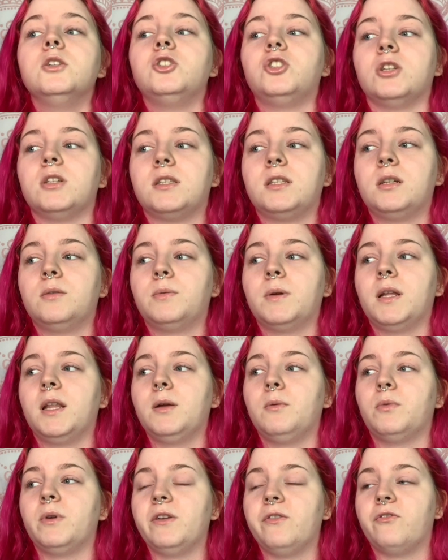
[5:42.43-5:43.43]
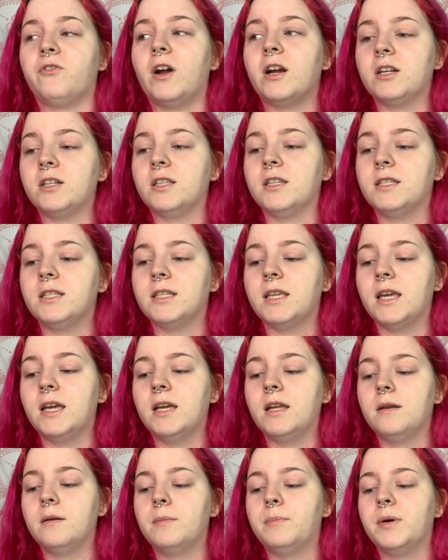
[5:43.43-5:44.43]
just to really refresh the
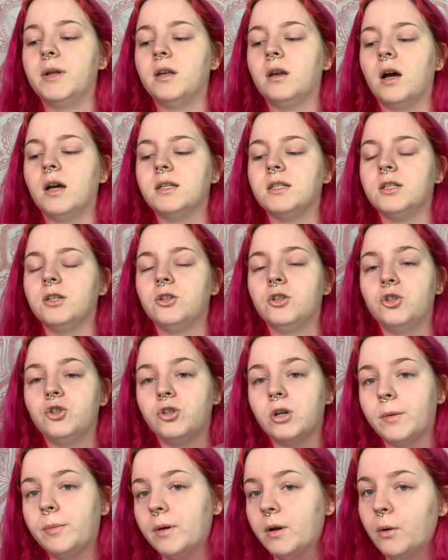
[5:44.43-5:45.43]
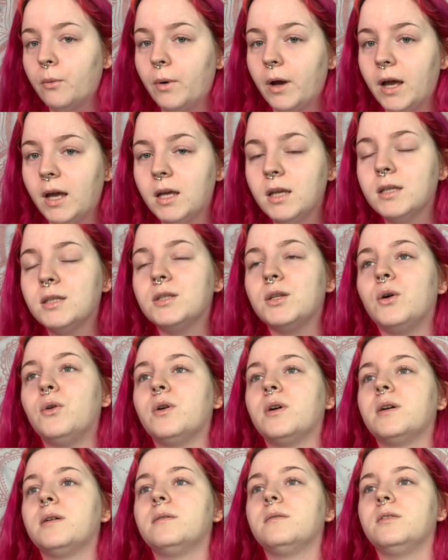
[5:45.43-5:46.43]
skin, but not to strip it away.
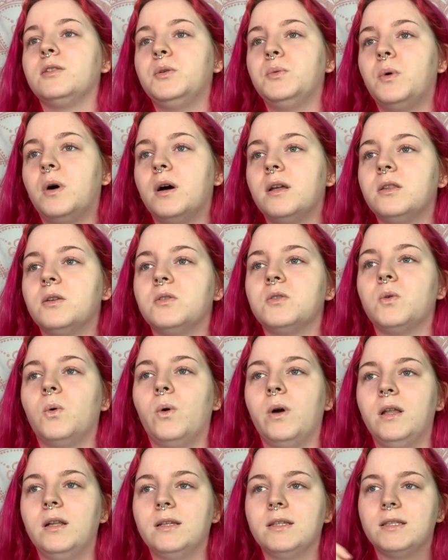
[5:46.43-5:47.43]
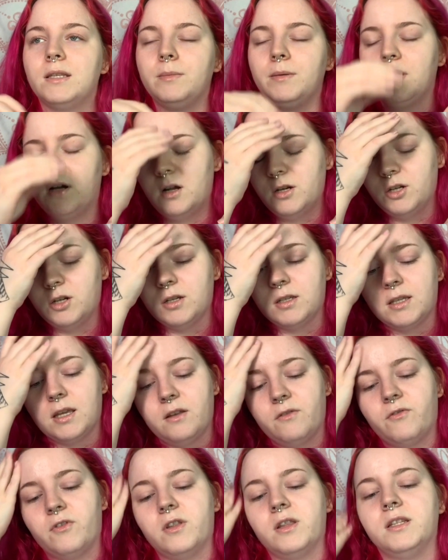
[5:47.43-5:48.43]
So you want those oils to be on your
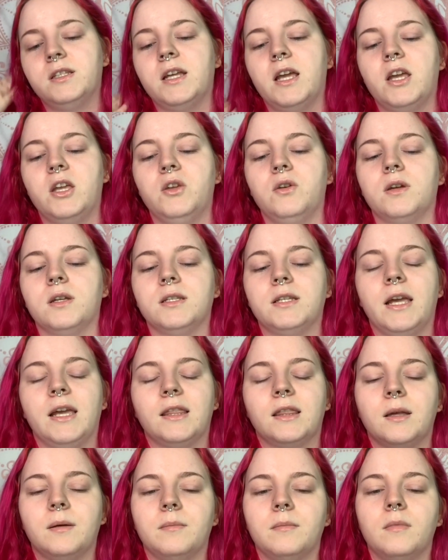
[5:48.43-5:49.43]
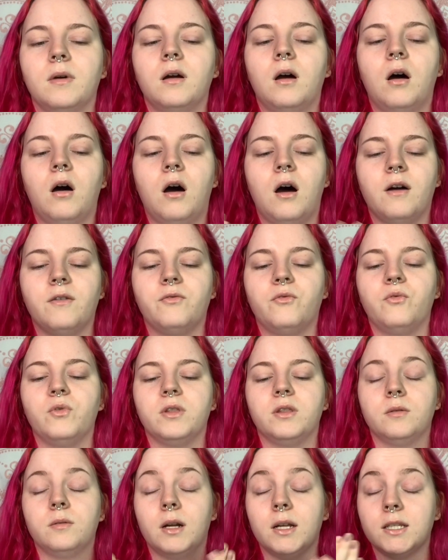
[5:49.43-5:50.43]
skin for the day. You can take them off
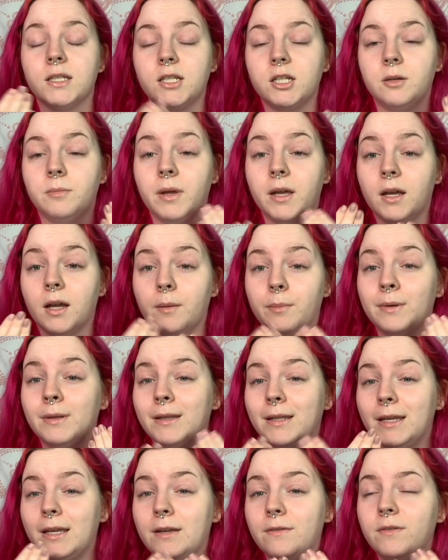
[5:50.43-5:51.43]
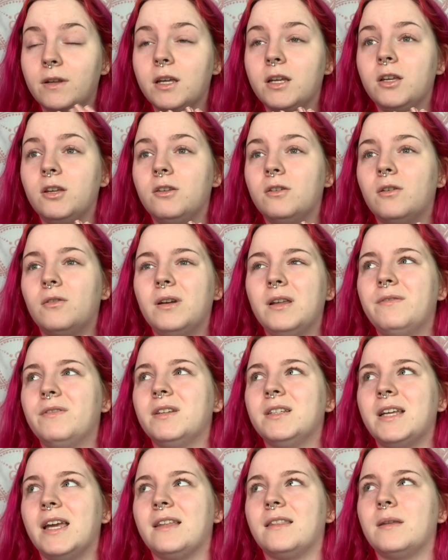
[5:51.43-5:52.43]
with the rest of your makeup in the evening. You don't even
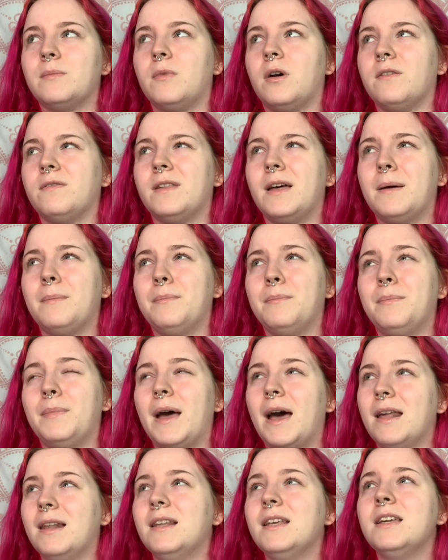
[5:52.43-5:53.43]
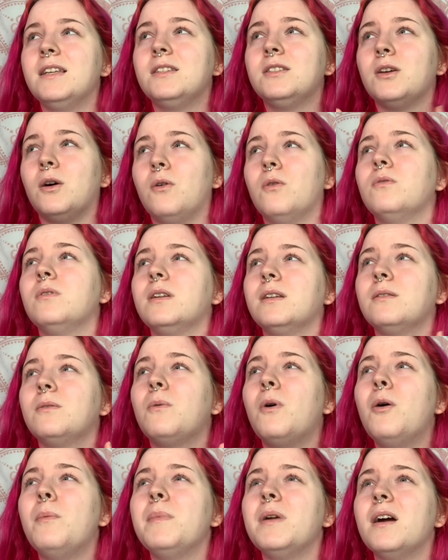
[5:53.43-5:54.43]
take them off that badly. Don't
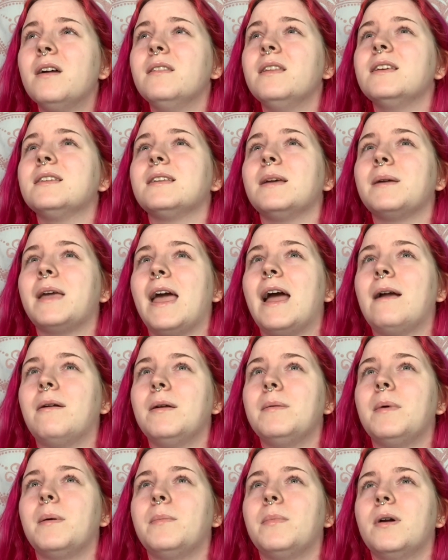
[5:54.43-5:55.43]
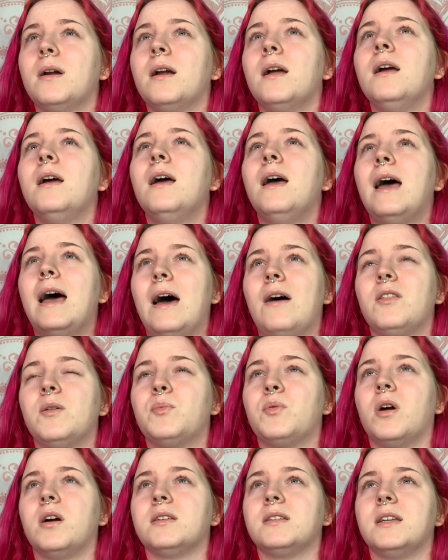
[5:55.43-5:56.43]
quote me on this. I can't remember how the
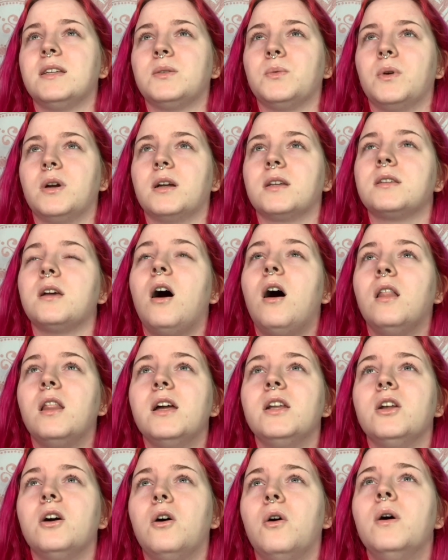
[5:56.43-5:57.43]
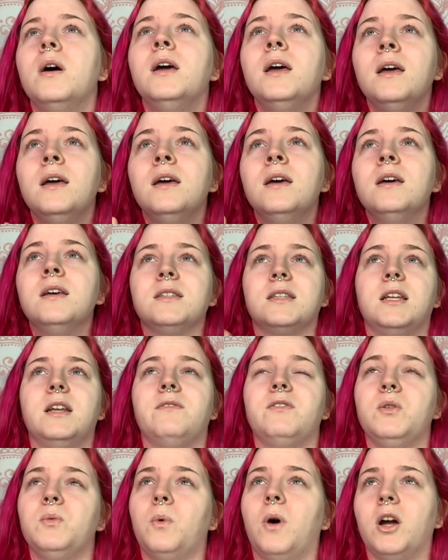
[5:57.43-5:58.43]
process works. All I know is that
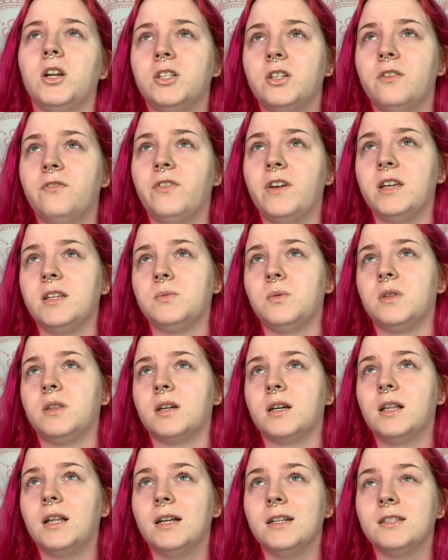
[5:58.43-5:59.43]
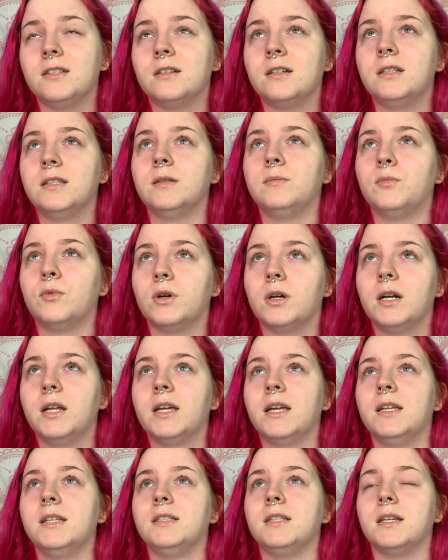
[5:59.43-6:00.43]
if you wash your face with a cleanser in the
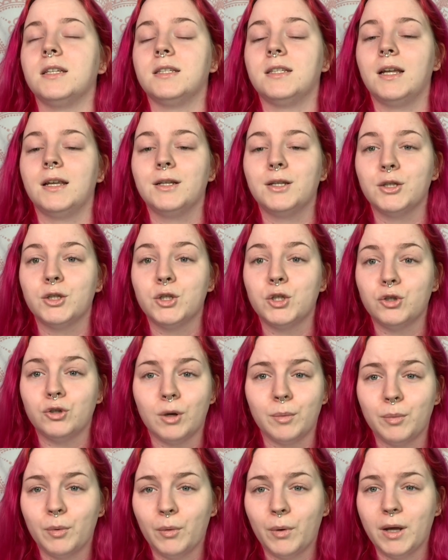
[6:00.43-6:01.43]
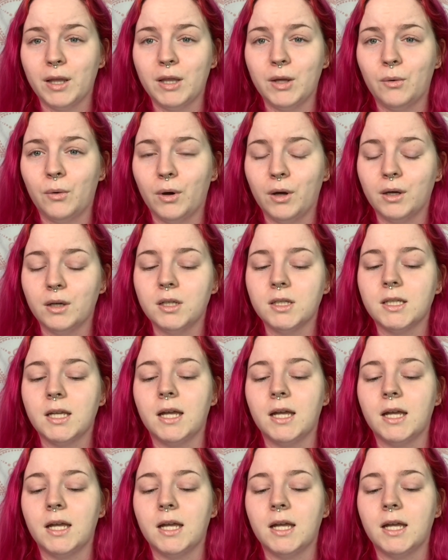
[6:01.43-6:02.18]
morning, it does tend to strip away the oils